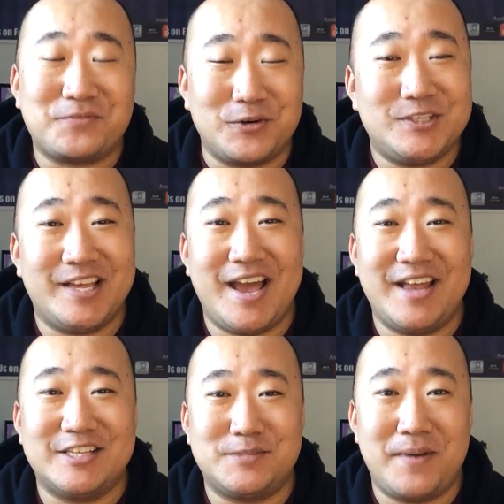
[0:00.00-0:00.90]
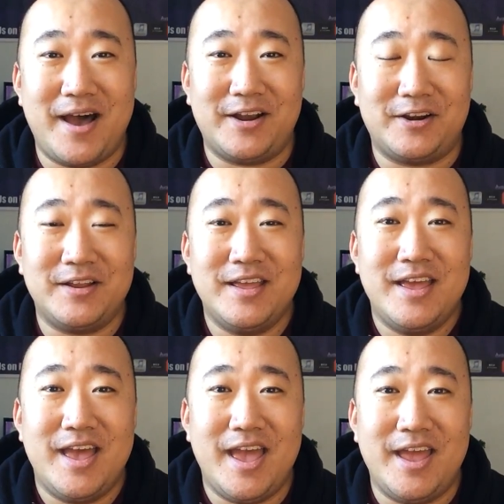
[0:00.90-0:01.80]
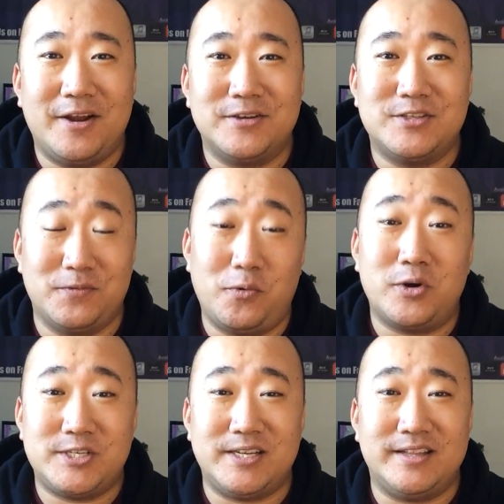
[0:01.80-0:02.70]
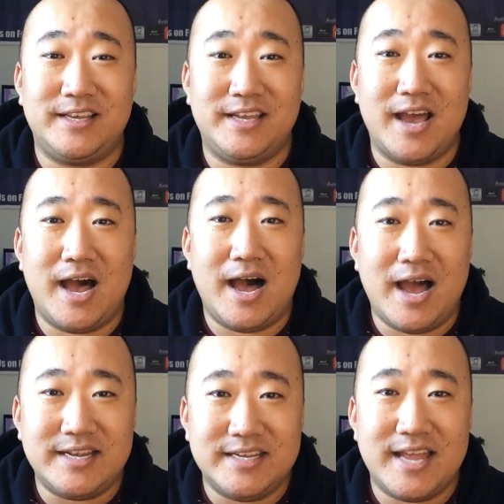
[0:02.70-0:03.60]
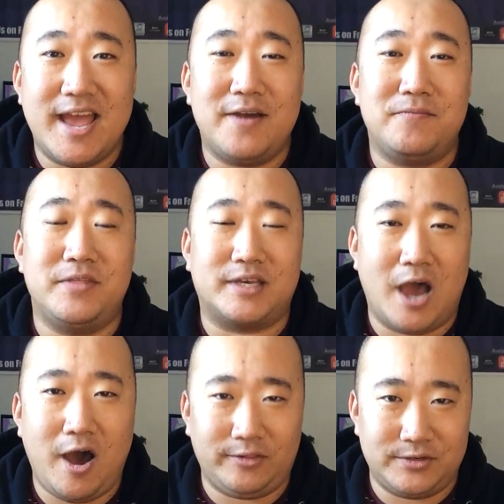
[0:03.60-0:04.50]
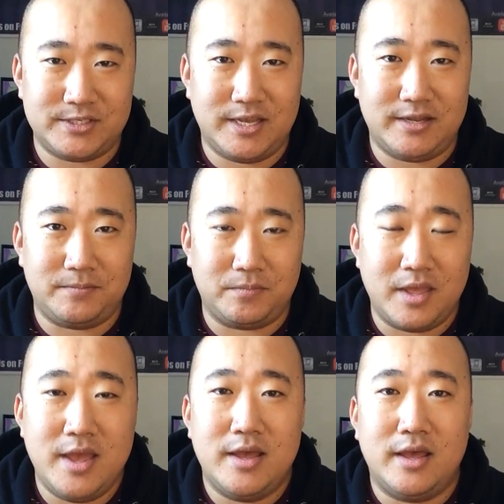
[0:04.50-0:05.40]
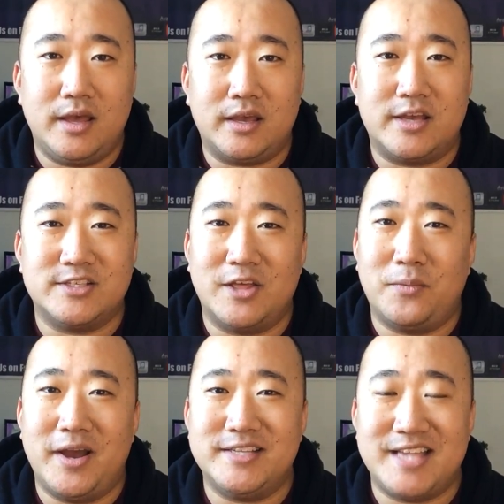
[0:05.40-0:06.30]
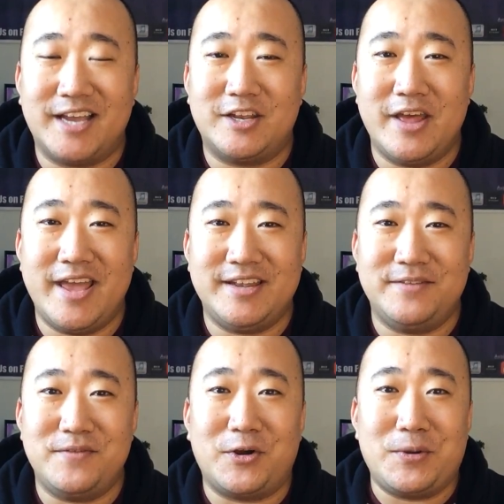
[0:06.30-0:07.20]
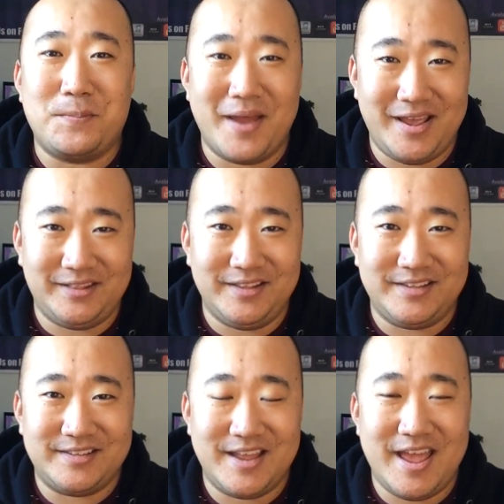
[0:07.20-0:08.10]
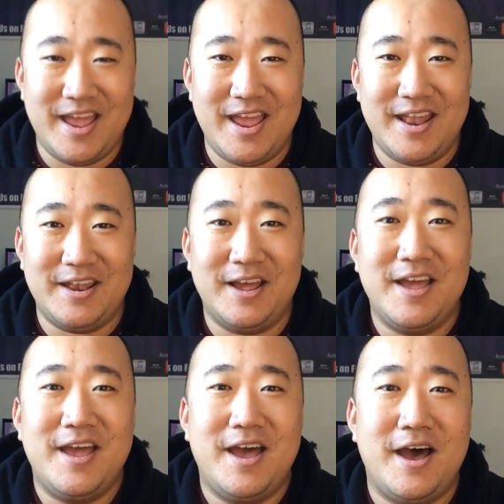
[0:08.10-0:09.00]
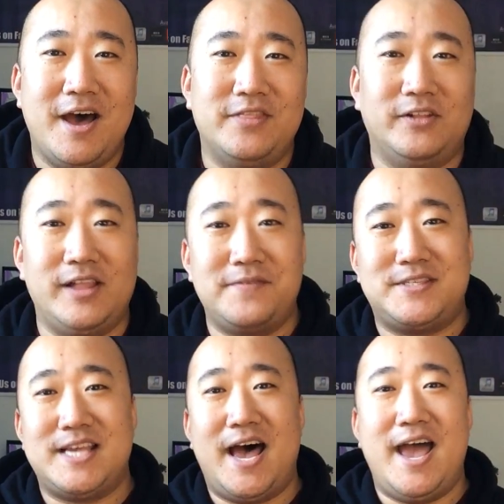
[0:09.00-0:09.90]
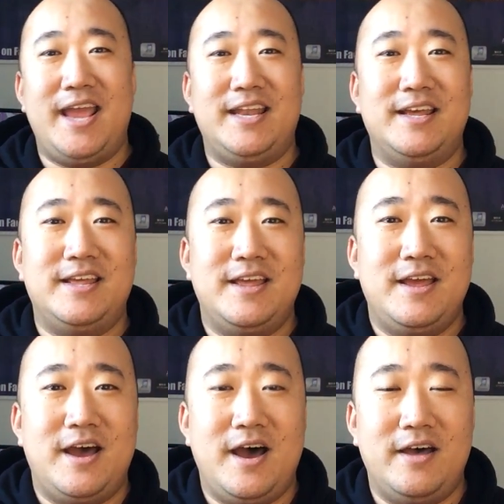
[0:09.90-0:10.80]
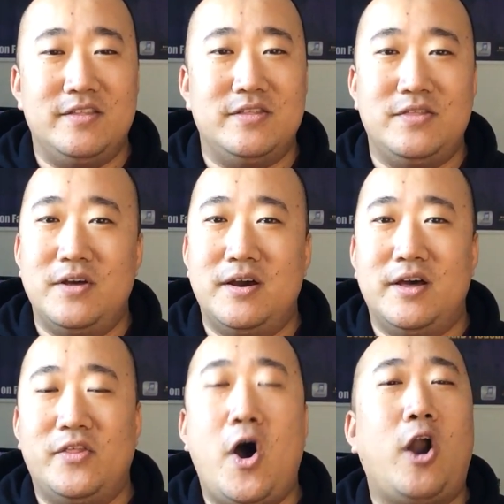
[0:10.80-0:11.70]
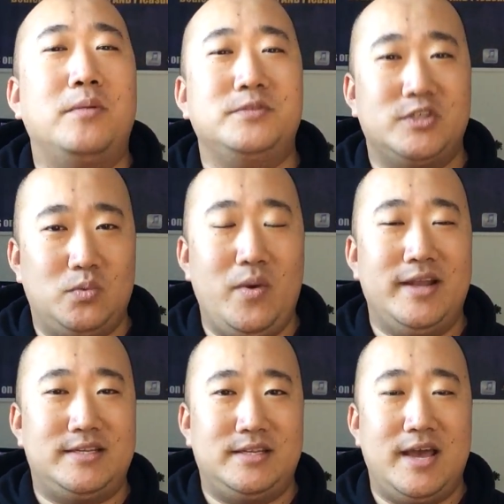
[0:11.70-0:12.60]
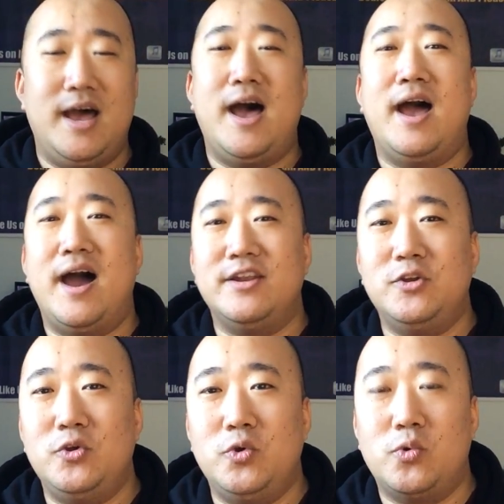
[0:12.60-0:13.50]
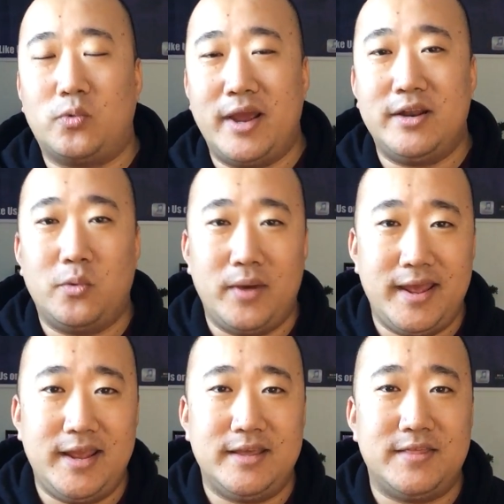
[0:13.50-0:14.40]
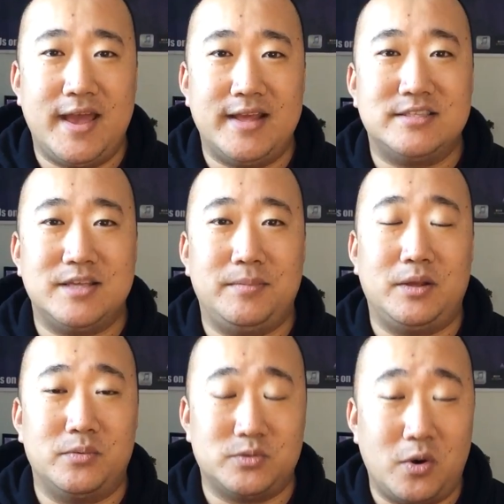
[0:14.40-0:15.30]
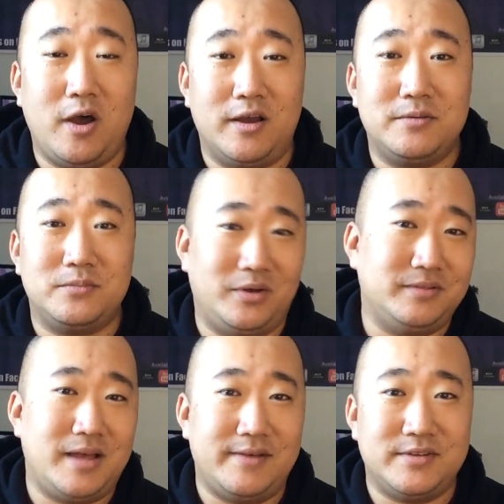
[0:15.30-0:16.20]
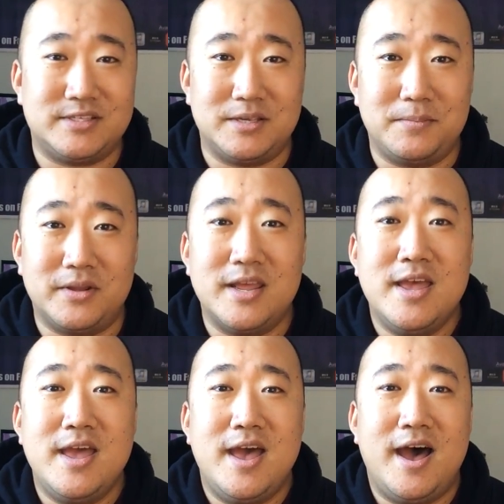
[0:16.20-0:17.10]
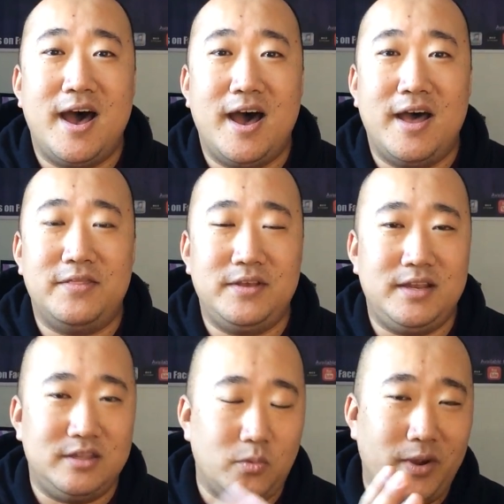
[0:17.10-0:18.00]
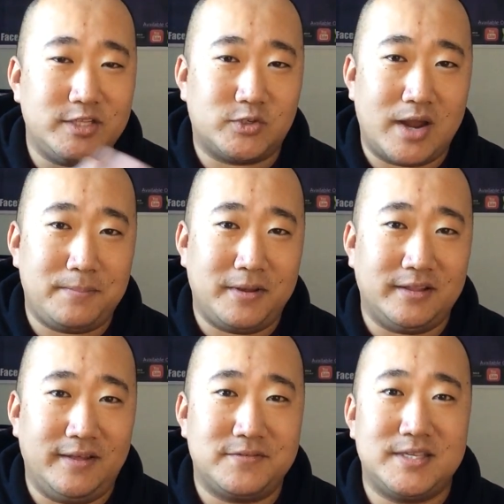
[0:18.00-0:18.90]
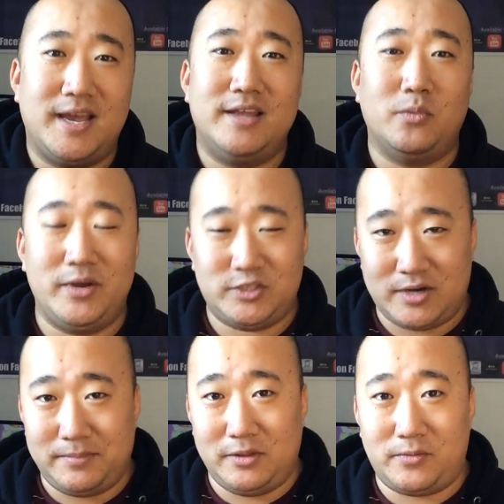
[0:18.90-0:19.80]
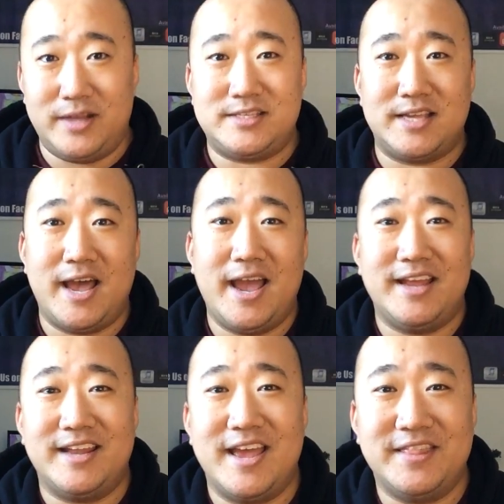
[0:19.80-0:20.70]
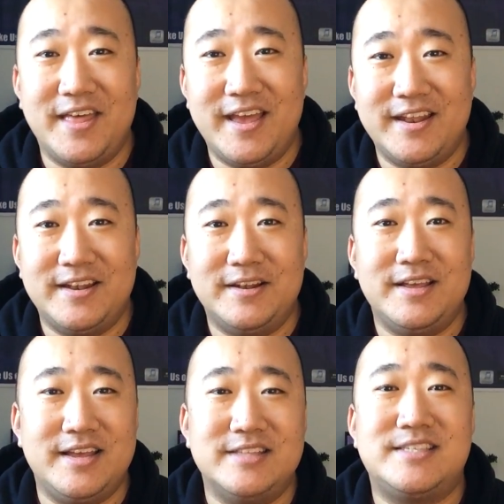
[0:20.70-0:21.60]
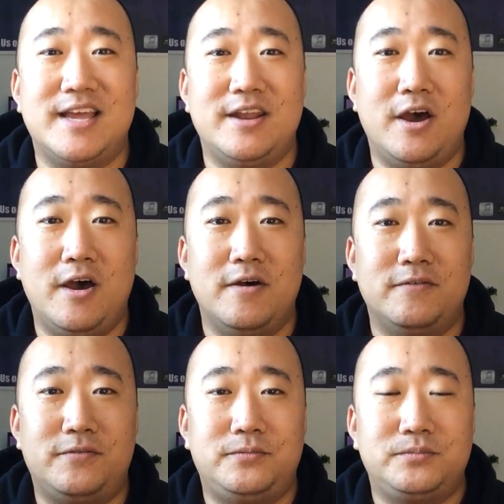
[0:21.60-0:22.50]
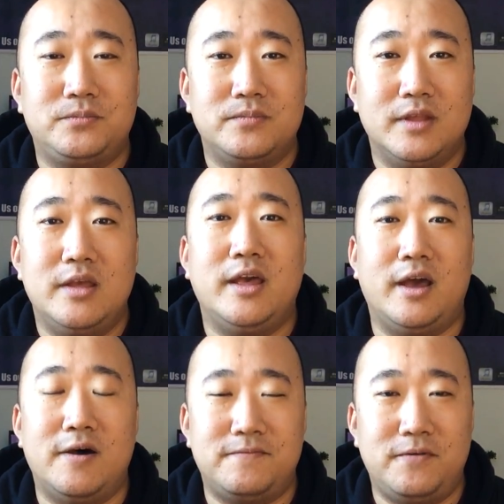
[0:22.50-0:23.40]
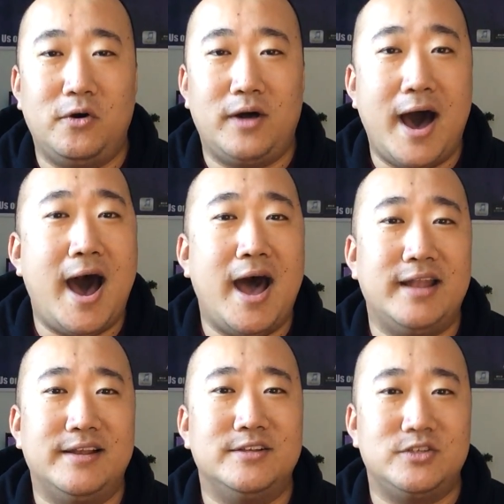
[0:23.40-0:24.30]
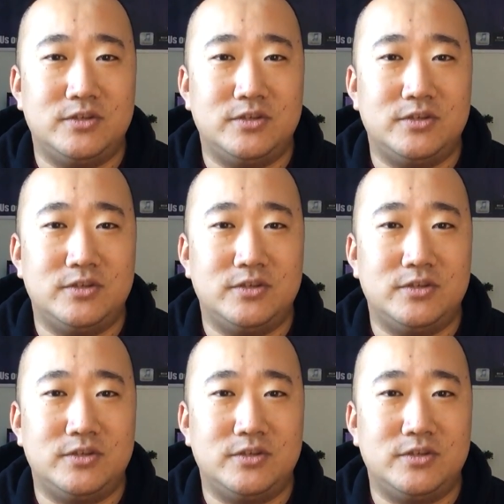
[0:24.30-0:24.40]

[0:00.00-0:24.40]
fortunately I had a spotter. And also, fortunately, I didn't have the collars on, because otherwise that could have ended very badly. And the left side, the arm just went. I knew right away that something was wrong. Well, obviously, but the weights drop on the left side, the weights drop on the right side, and then instead of a full-on,